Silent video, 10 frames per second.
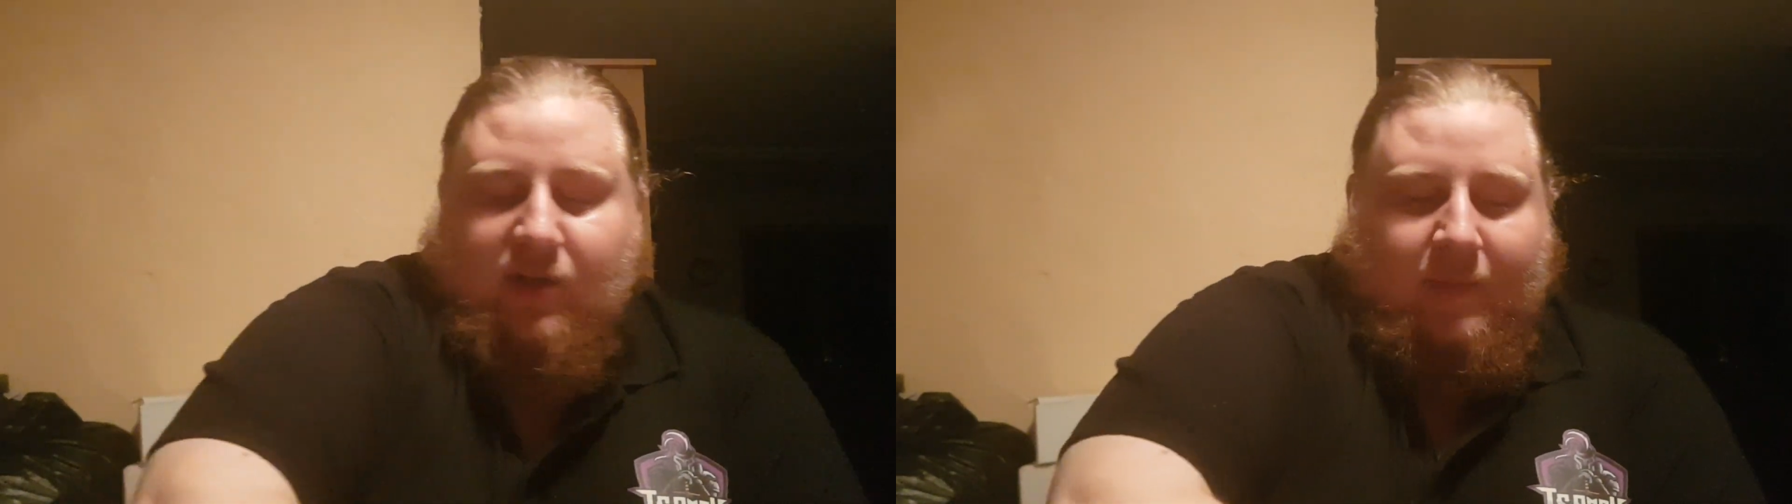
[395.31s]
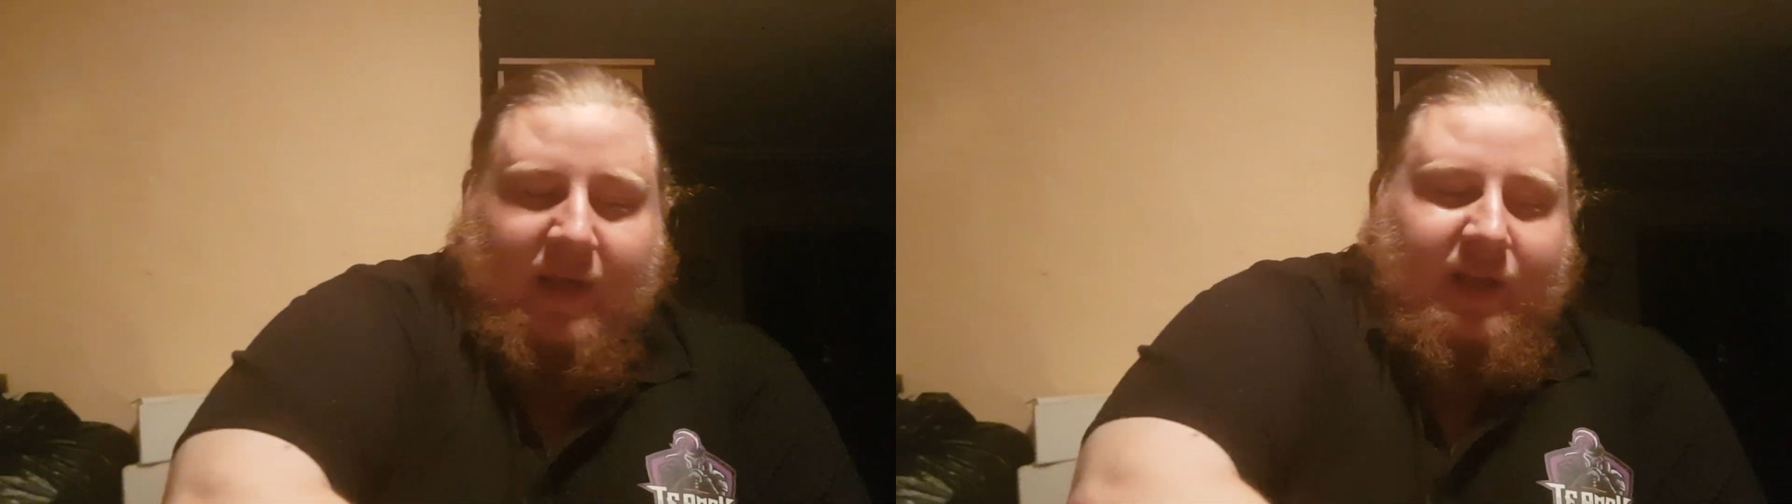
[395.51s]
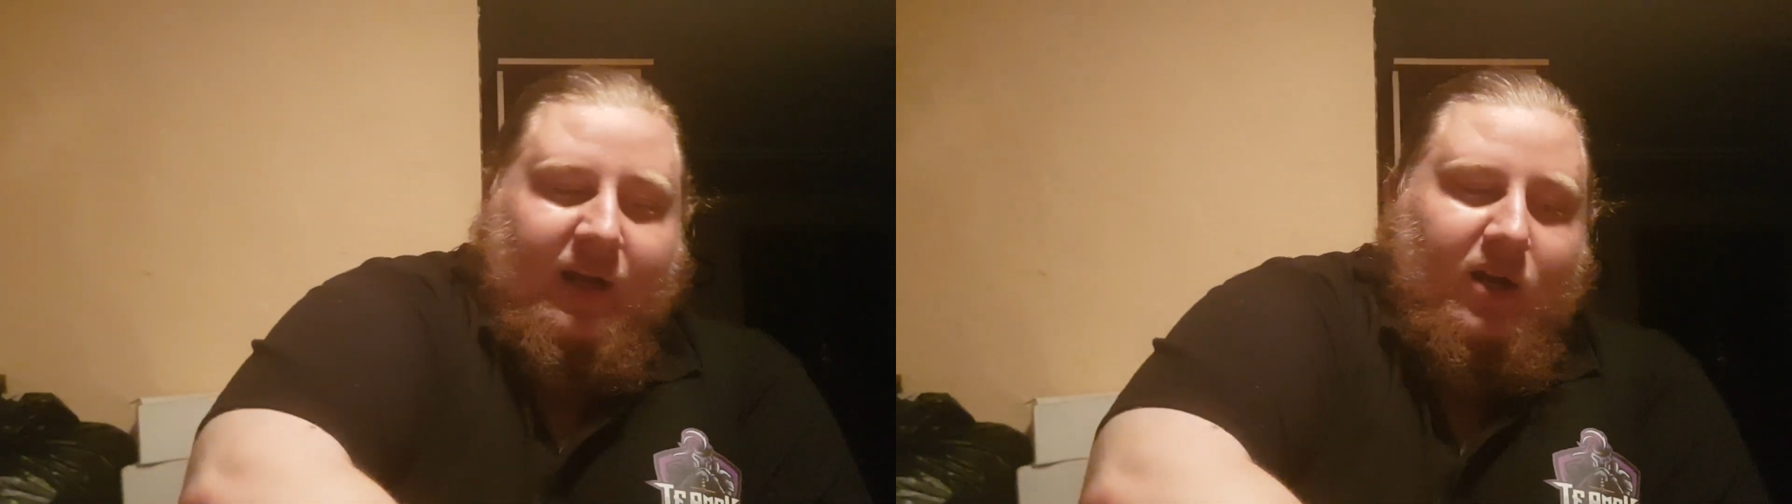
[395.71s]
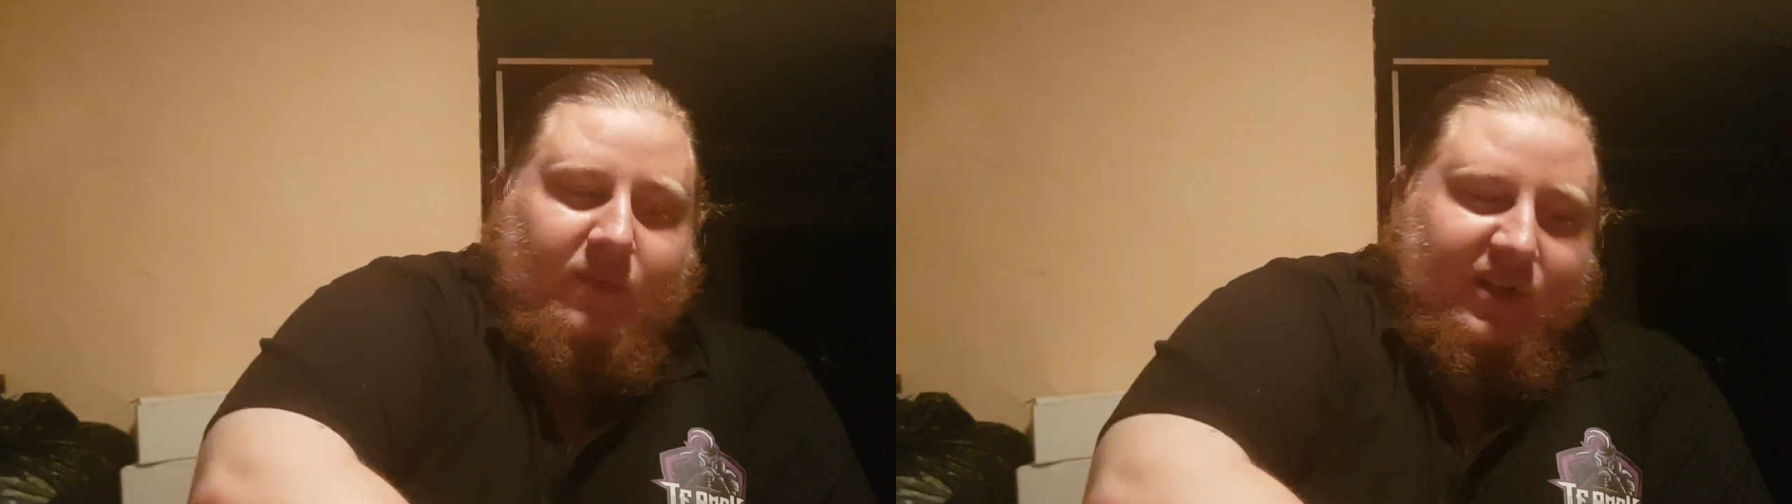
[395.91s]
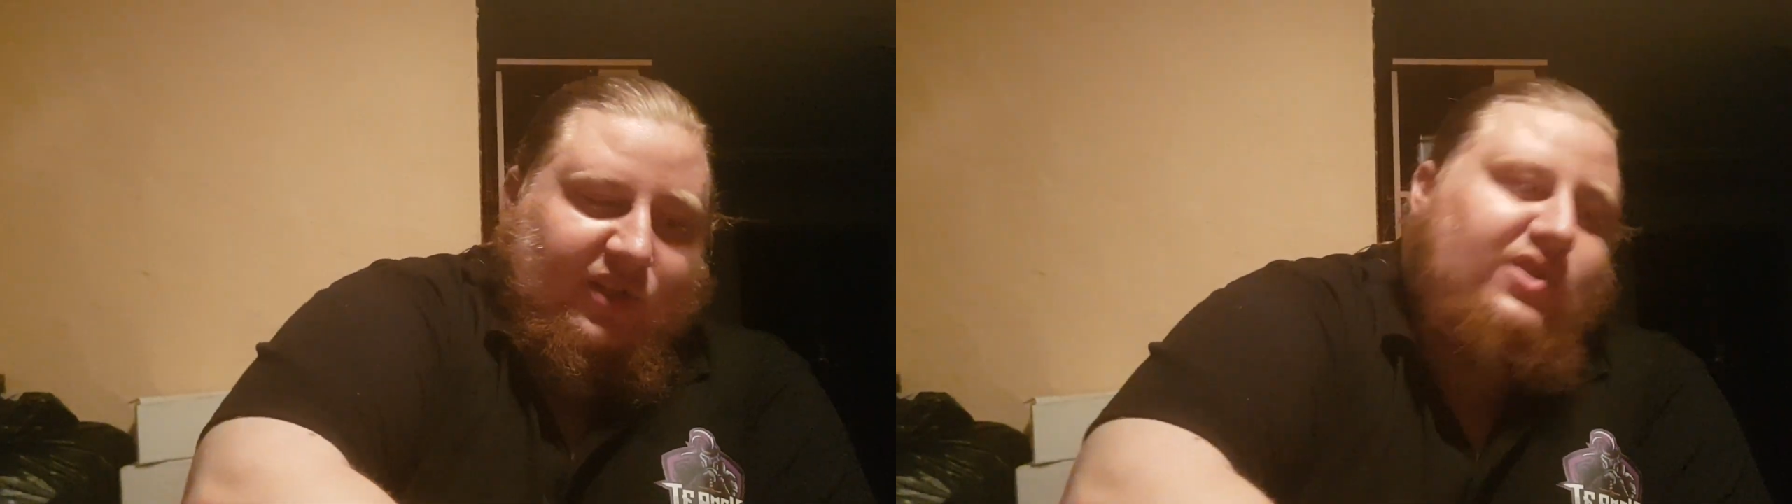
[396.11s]
not play the
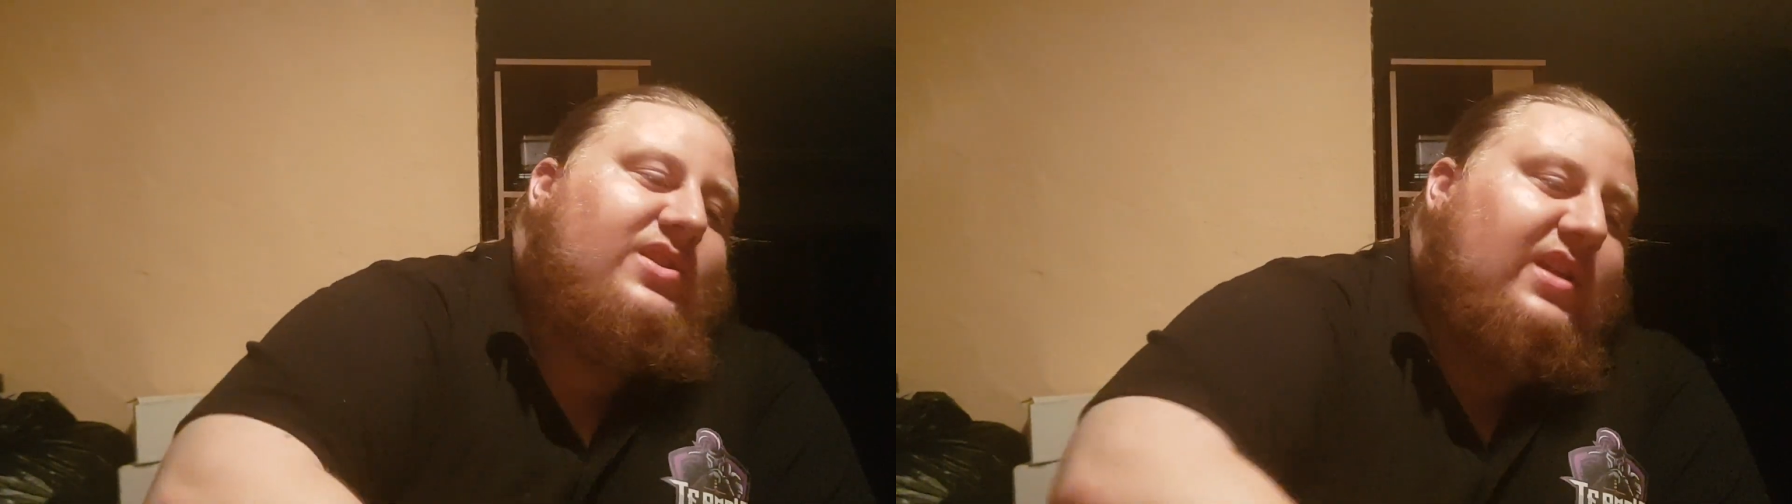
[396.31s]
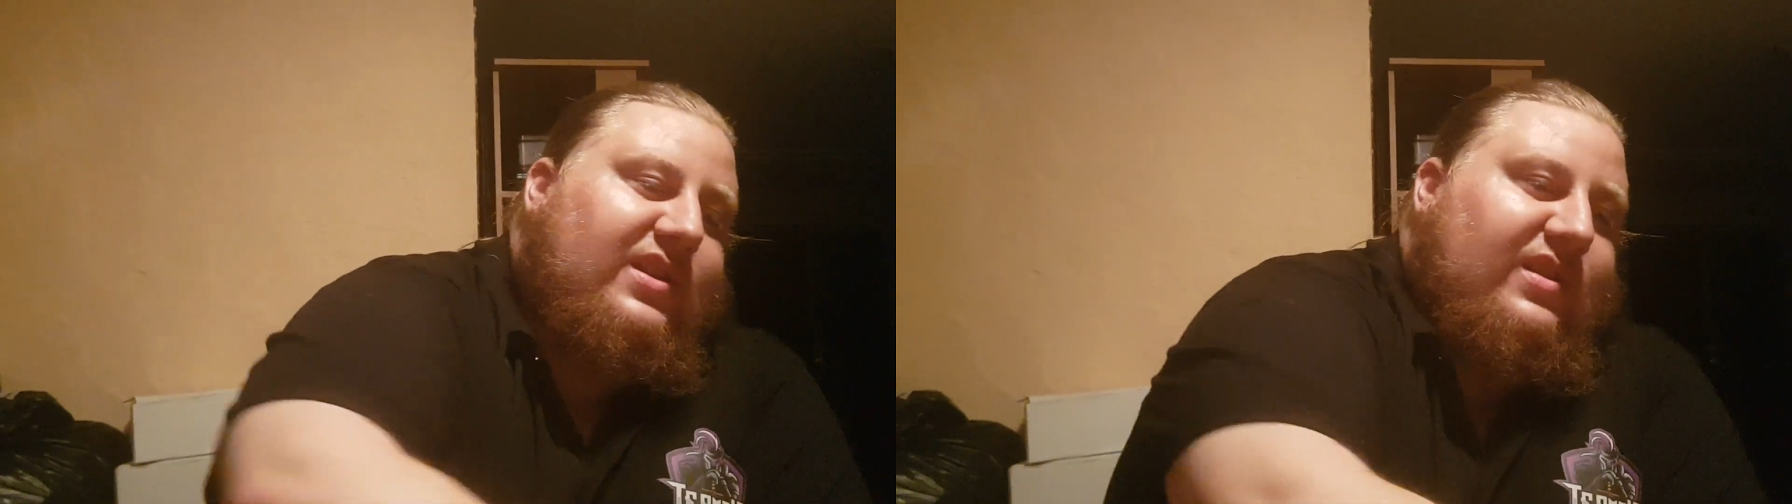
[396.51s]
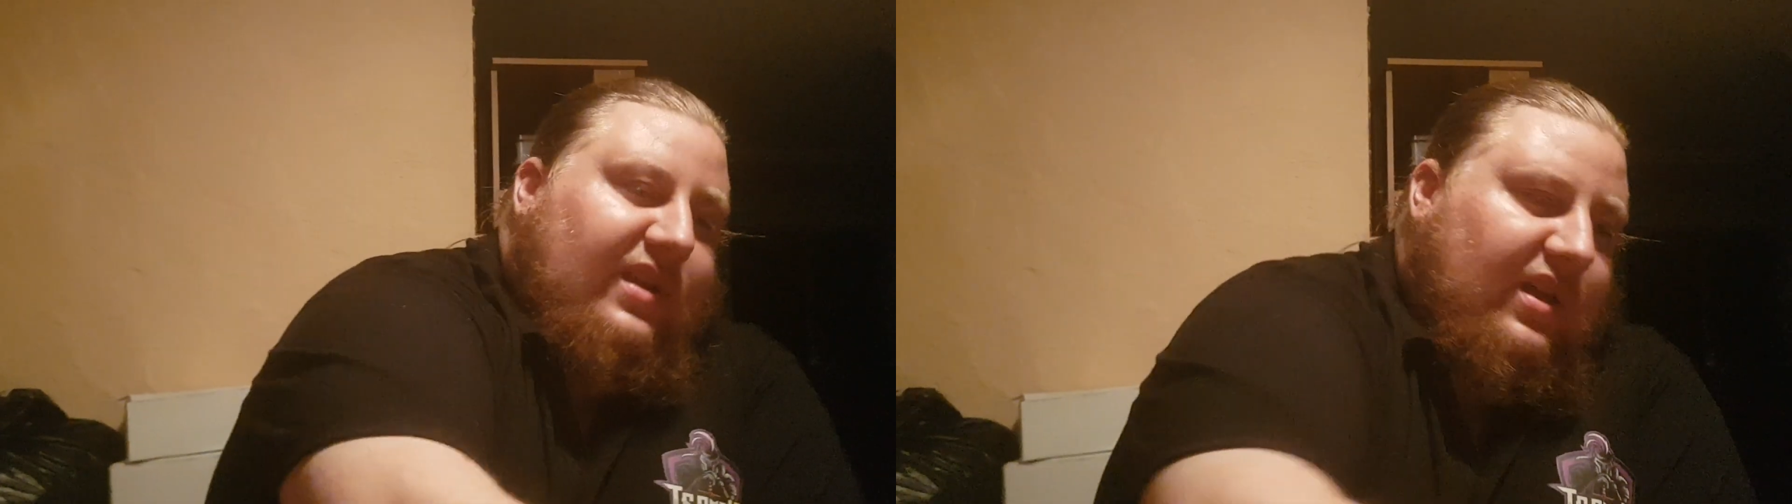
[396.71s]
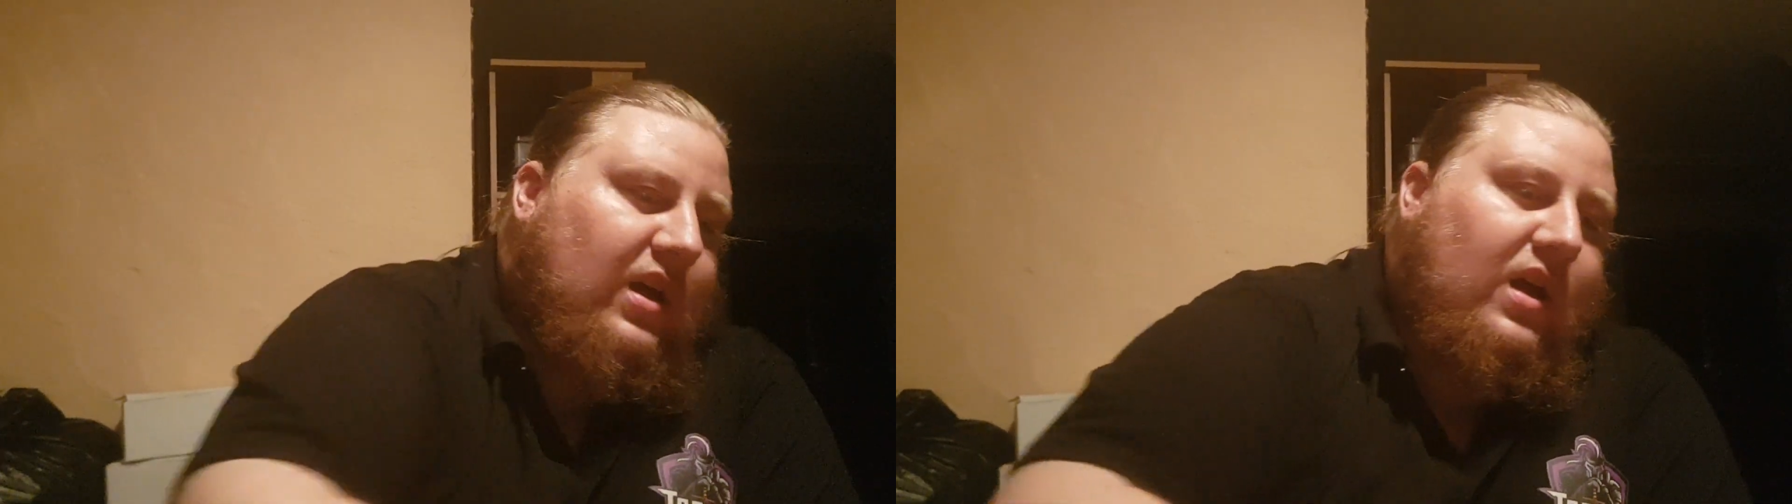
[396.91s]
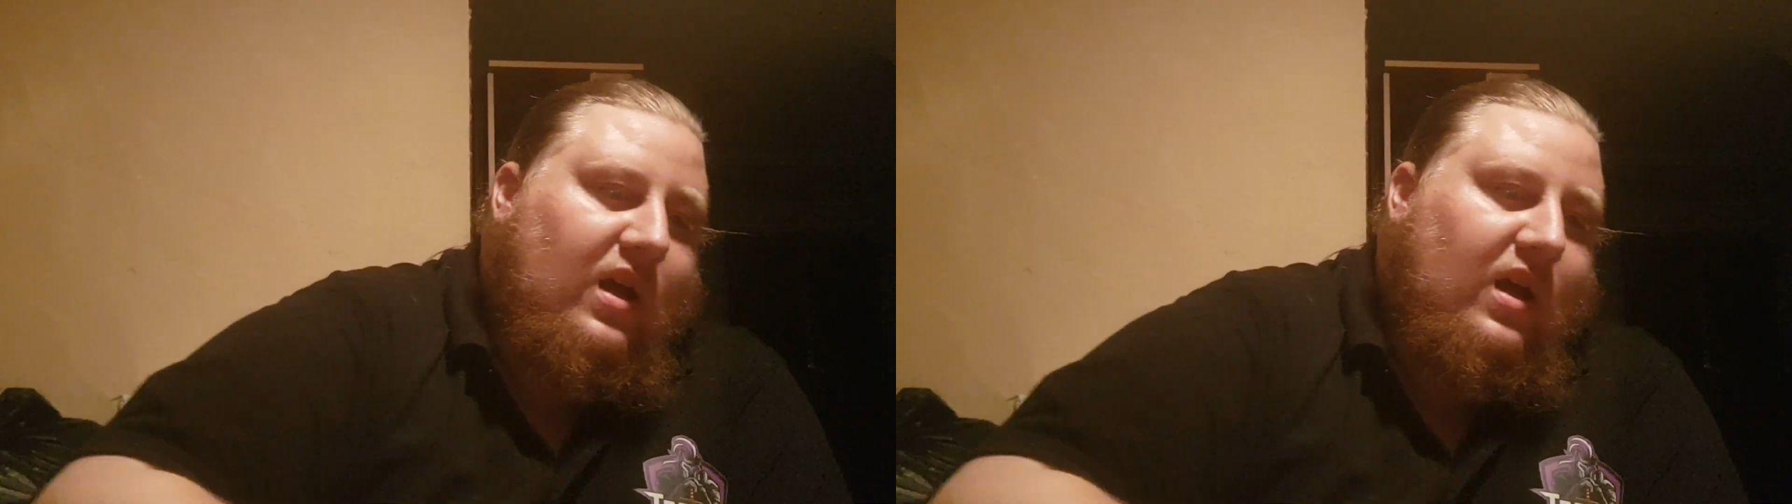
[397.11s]
card, because it just says like